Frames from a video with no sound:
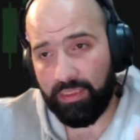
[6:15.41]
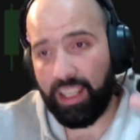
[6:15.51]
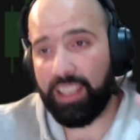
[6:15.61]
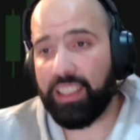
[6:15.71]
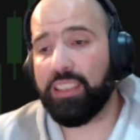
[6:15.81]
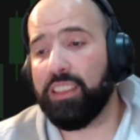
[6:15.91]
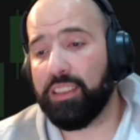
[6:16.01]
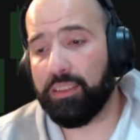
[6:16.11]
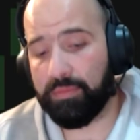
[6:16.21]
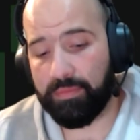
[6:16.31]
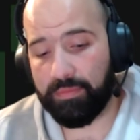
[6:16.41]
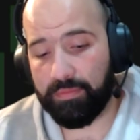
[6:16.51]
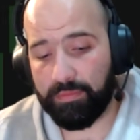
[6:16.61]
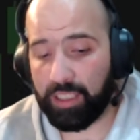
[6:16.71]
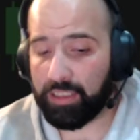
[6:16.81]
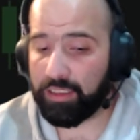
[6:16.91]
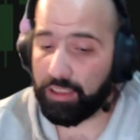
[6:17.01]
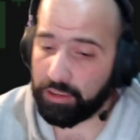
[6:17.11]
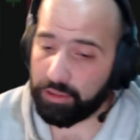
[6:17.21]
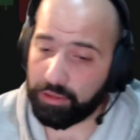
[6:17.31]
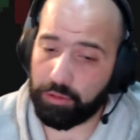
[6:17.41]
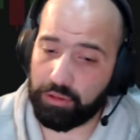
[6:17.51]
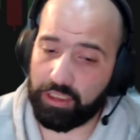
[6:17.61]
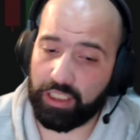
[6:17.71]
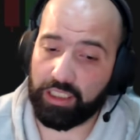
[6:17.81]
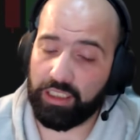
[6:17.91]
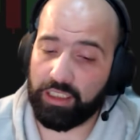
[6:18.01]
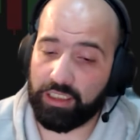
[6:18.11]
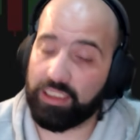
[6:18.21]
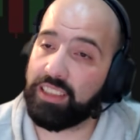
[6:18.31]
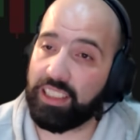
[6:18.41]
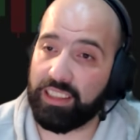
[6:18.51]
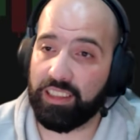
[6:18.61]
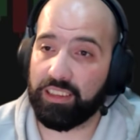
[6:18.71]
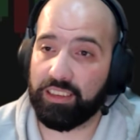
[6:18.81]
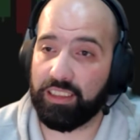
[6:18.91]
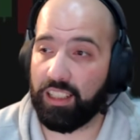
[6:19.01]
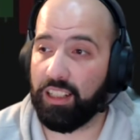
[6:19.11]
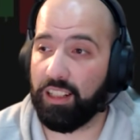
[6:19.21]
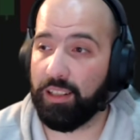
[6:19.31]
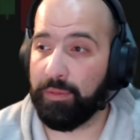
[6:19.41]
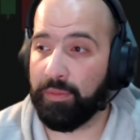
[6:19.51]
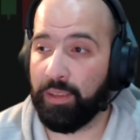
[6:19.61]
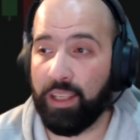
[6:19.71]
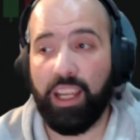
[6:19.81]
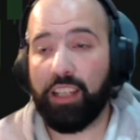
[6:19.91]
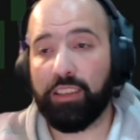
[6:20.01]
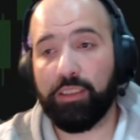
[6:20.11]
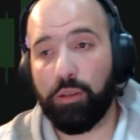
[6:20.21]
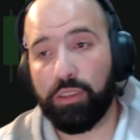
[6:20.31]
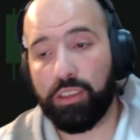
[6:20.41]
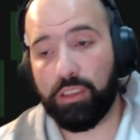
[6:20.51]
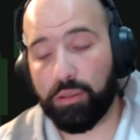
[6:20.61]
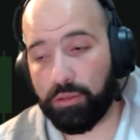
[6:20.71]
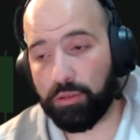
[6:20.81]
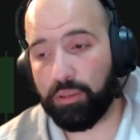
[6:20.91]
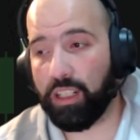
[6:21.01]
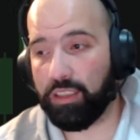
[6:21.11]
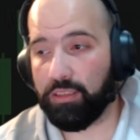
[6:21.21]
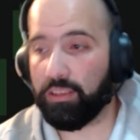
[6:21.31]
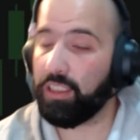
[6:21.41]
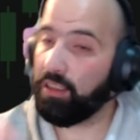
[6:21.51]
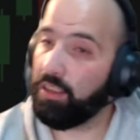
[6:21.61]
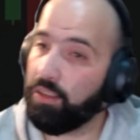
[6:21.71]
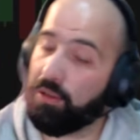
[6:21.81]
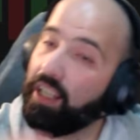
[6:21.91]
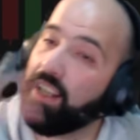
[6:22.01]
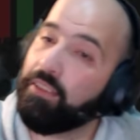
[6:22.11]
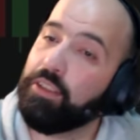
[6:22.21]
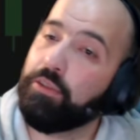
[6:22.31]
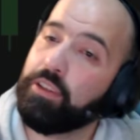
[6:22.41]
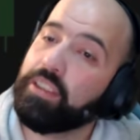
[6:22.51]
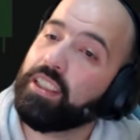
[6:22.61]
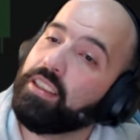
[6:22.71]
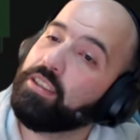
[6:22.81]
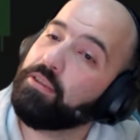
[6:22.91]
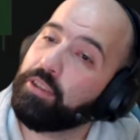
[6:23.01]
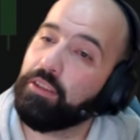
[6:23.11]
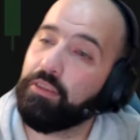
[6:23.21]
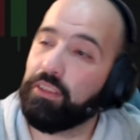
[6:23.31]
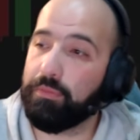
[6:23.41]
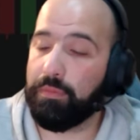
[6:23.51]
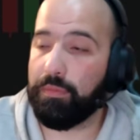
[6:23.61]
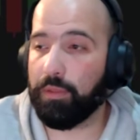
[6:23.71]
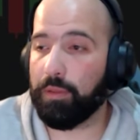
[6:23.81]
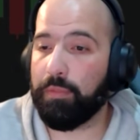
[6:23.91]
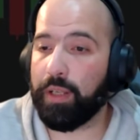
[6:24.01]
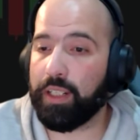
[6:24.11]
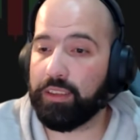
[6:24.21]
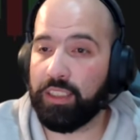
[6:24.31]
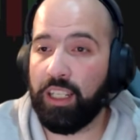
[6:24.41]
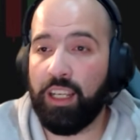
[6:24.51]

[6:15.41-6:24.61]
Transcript: And that's another cool thing, the settings. As Cody told you guys, right? You can have different settings for different pairs.